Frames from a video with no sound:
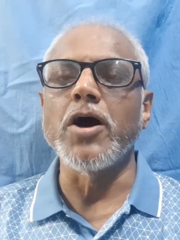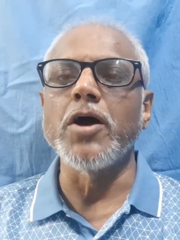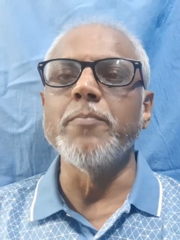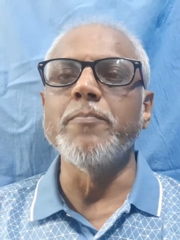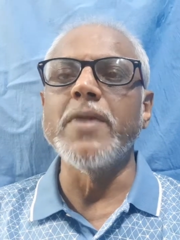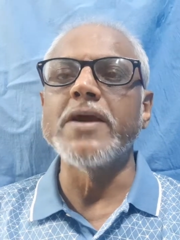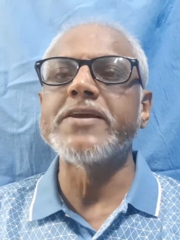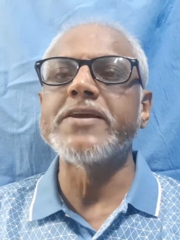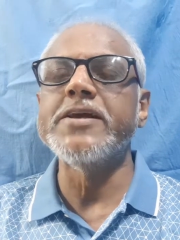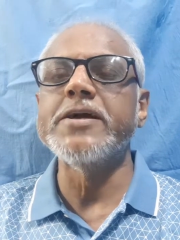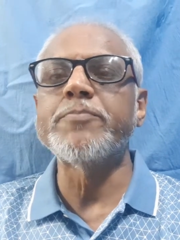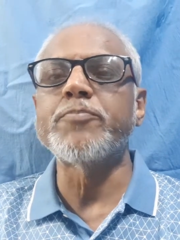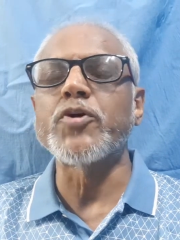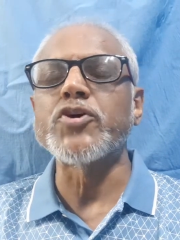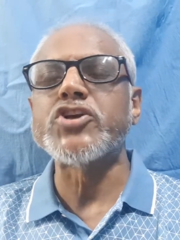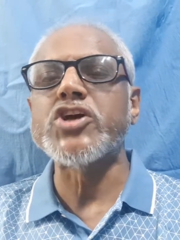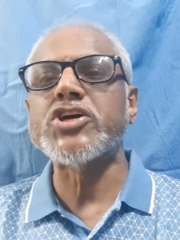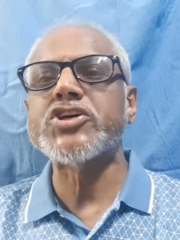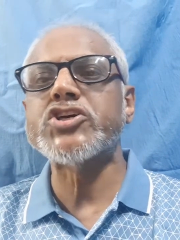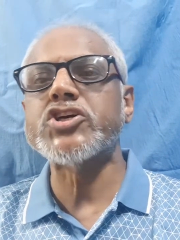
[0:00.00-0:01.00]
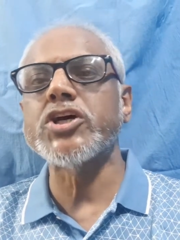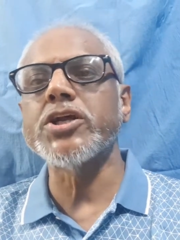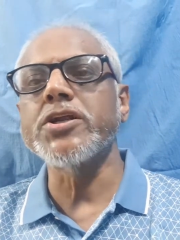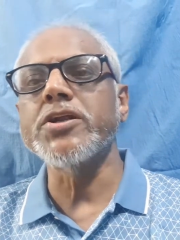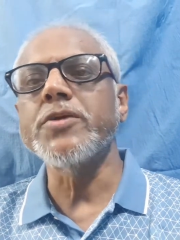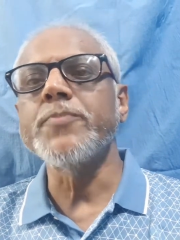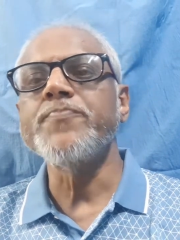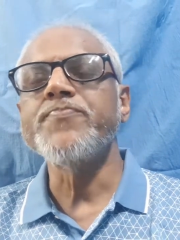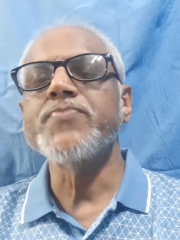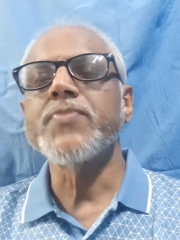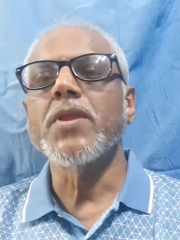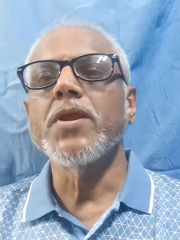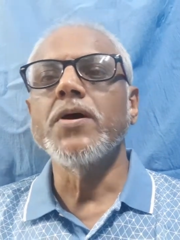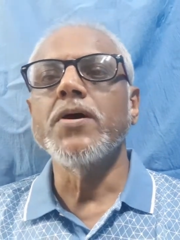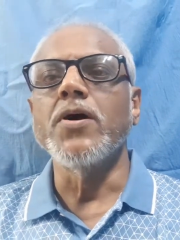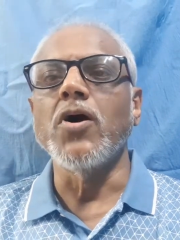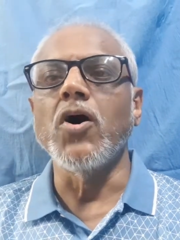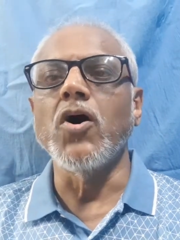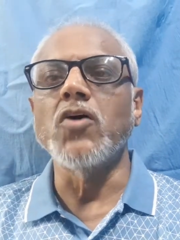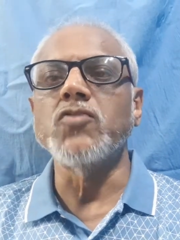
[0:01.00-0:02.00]
making a projection
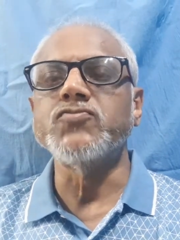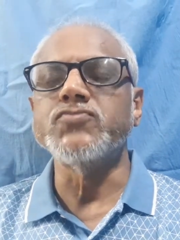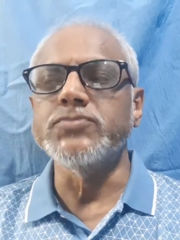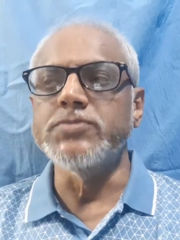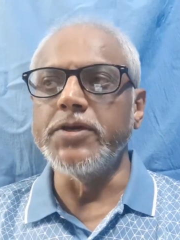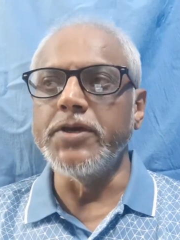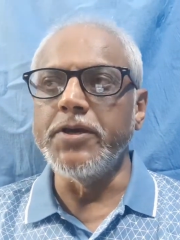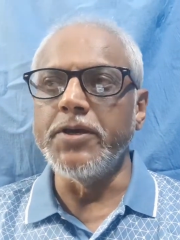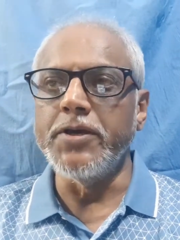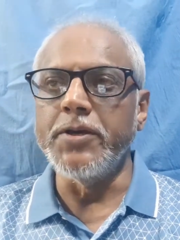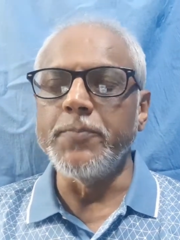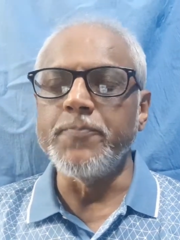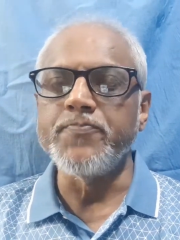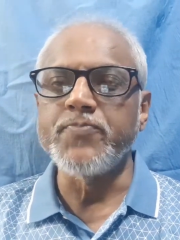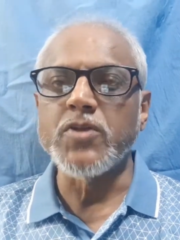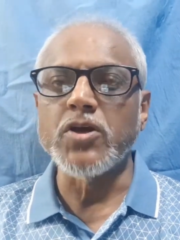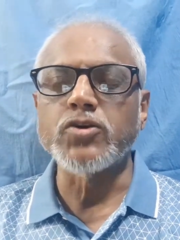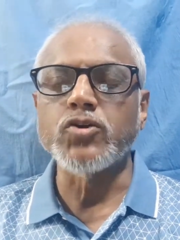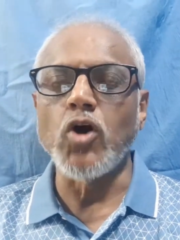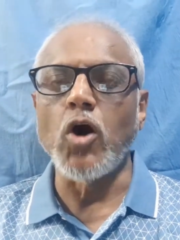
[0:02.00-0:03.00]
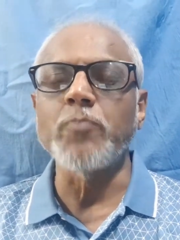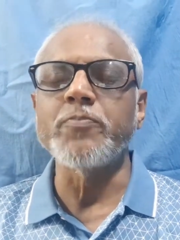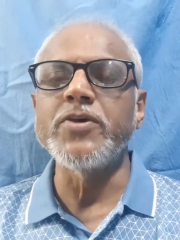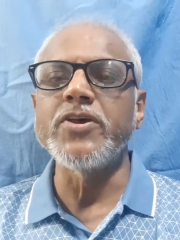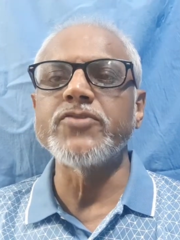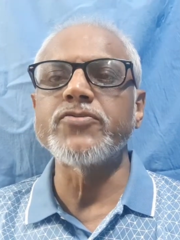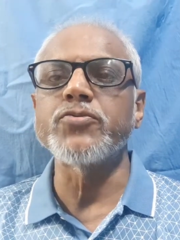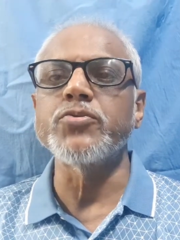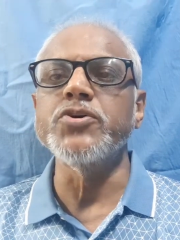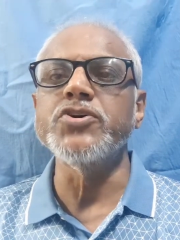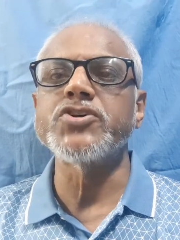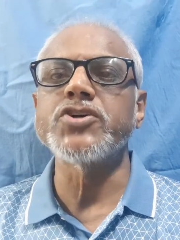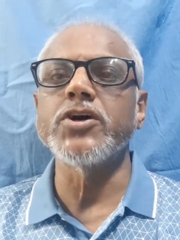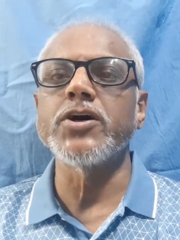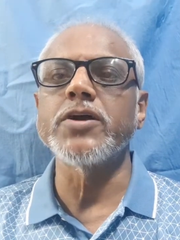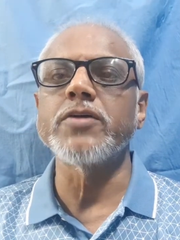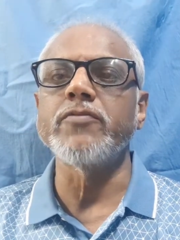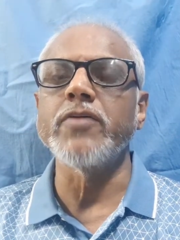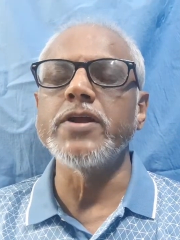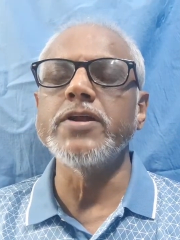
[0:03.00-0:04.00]
of the topics which
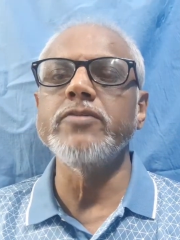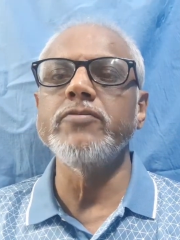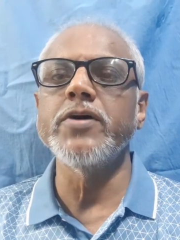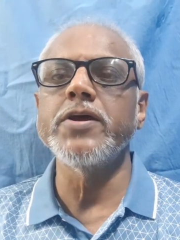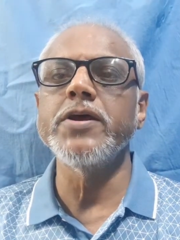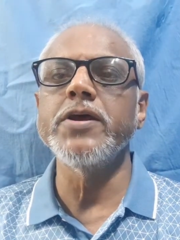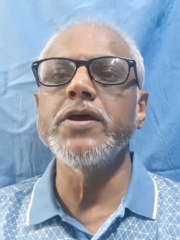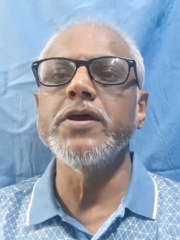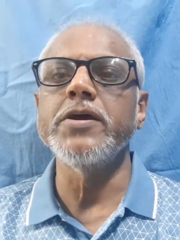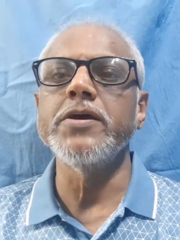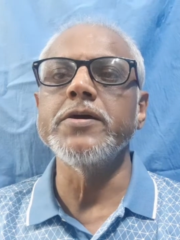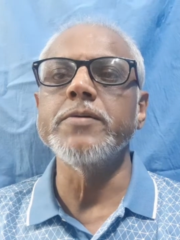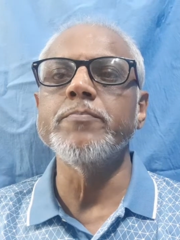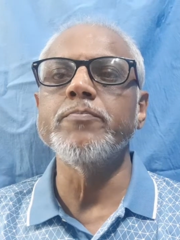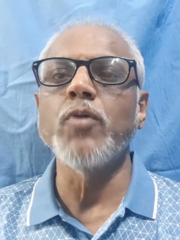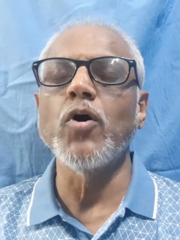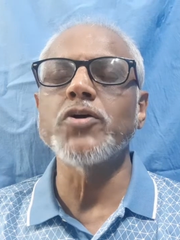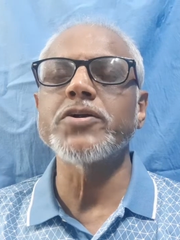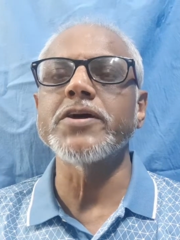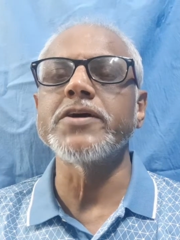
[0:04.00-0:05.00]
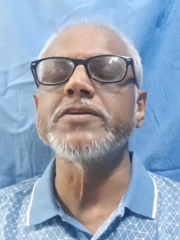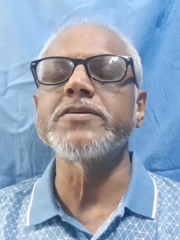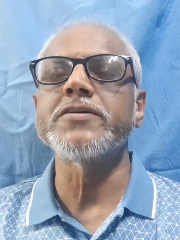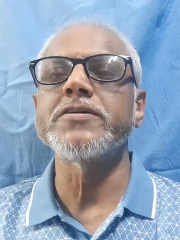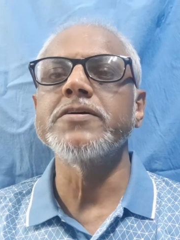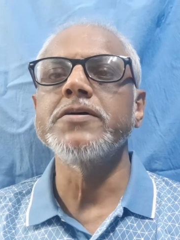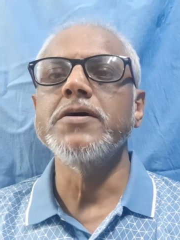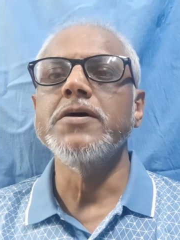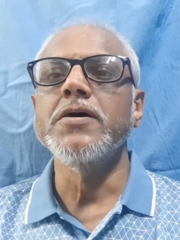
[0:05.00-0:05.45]
are very, very important